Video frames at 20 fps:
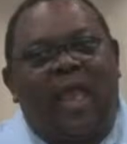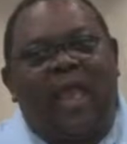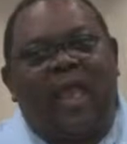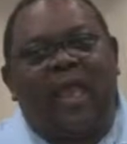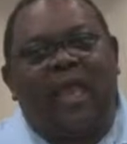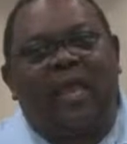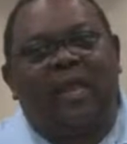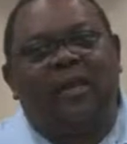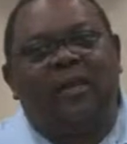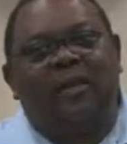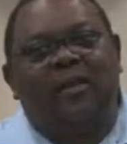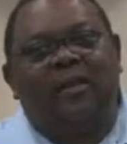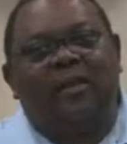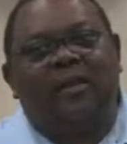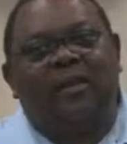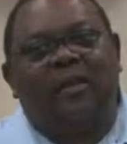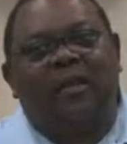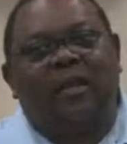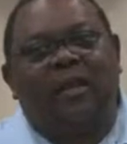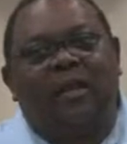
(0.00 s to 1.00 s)
And
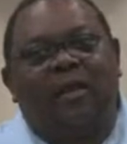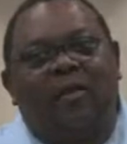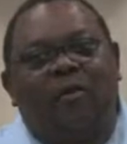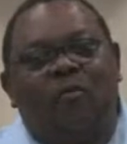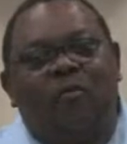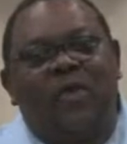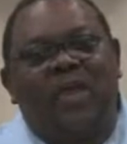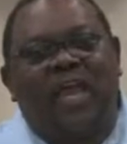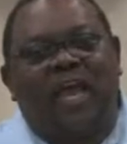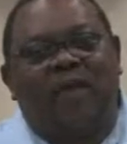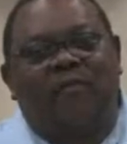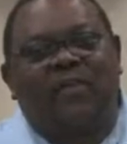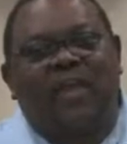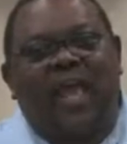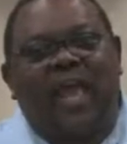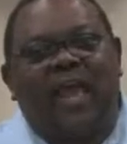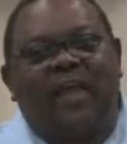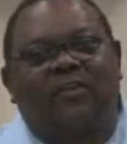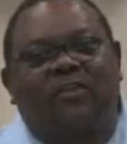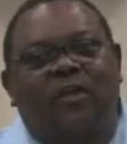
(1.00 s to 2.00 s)
we have
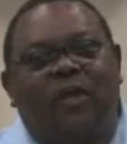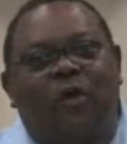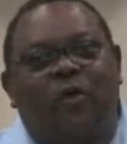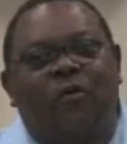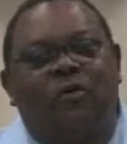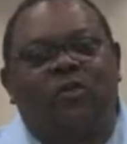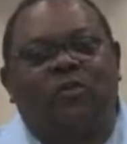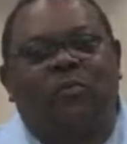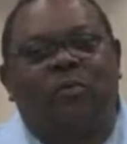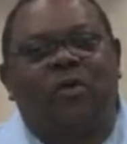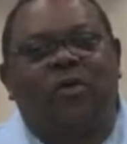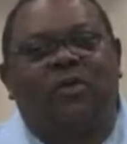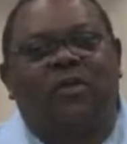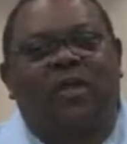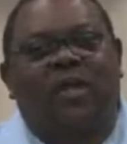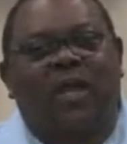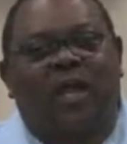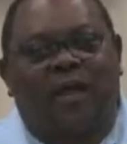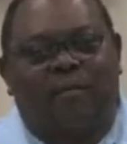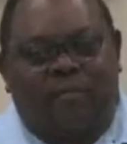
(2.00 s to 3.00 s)
to ask the Holy Spirit
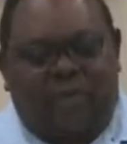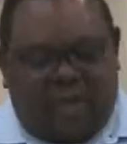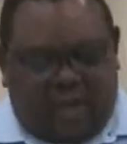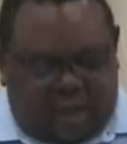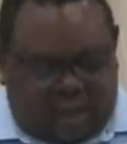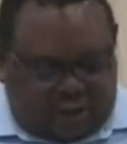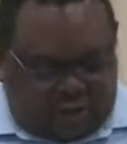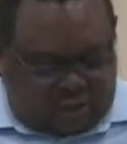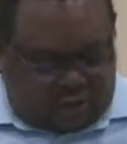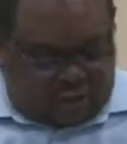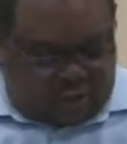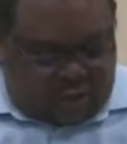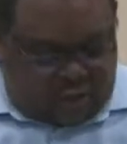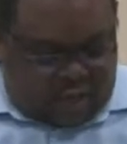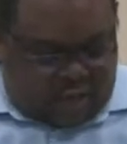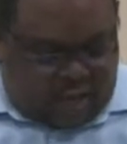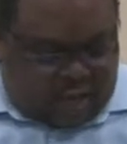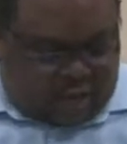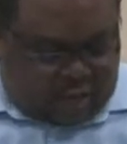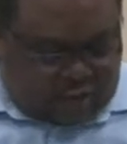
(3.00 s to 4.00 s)
to come to us
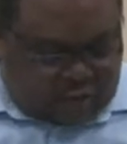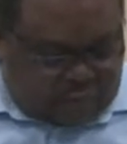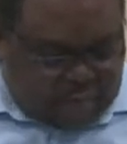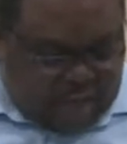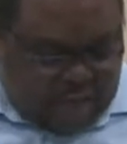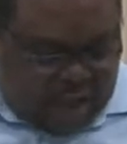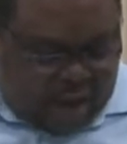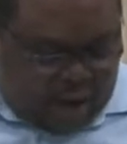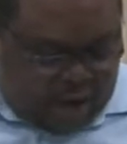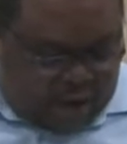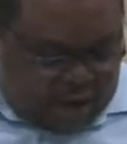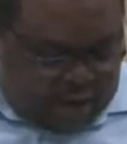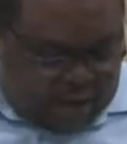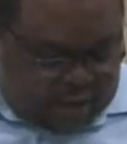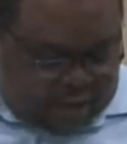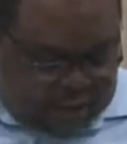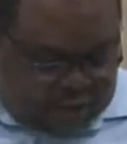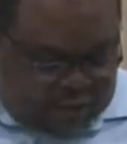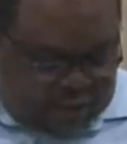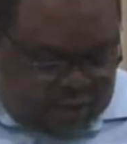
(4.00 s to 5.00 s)
and inspire
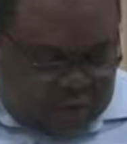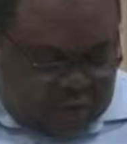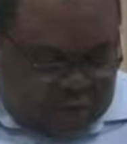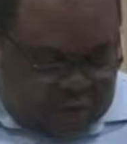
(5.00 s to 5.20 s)
us